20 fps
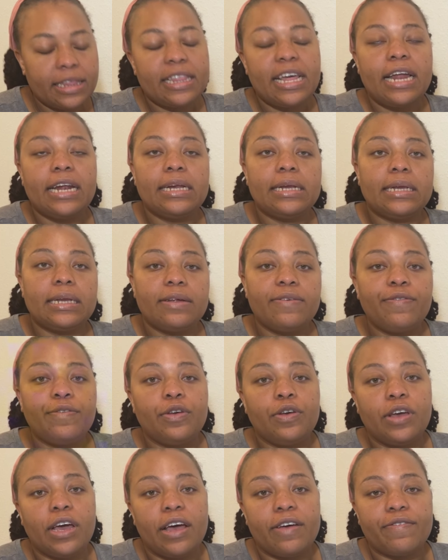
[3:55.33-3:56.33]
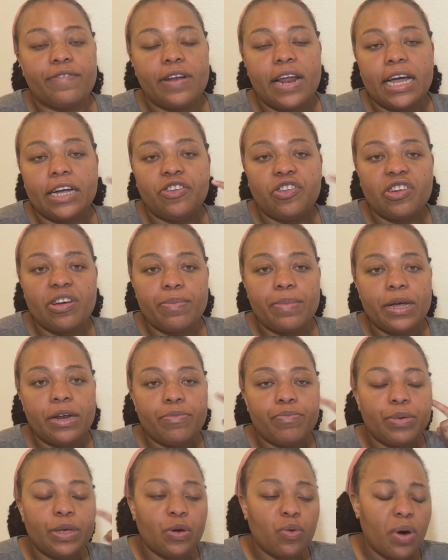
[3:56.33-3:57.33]
That is if you have
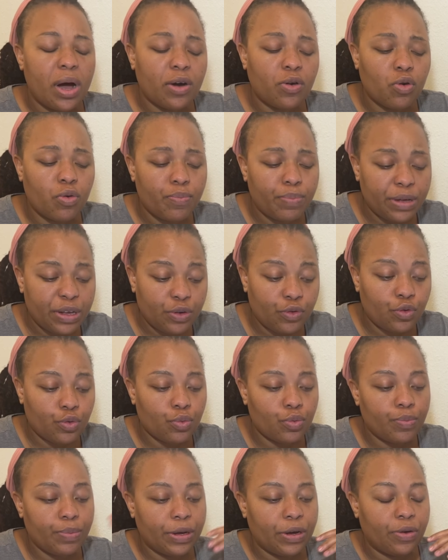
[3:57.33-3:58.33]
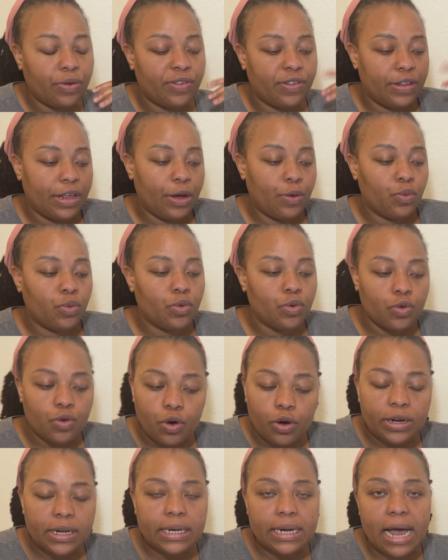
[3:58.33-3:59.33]
German B1 or B2, because they would
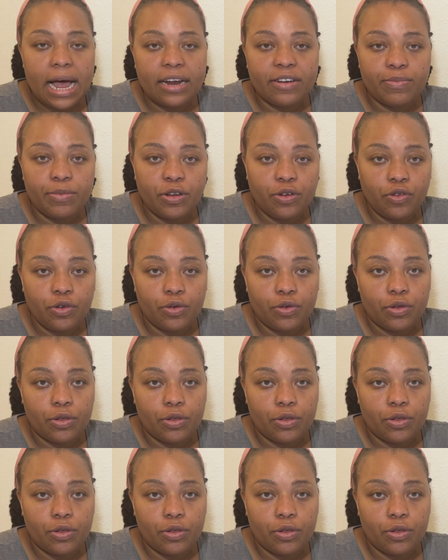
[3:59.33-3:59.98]
not admit you to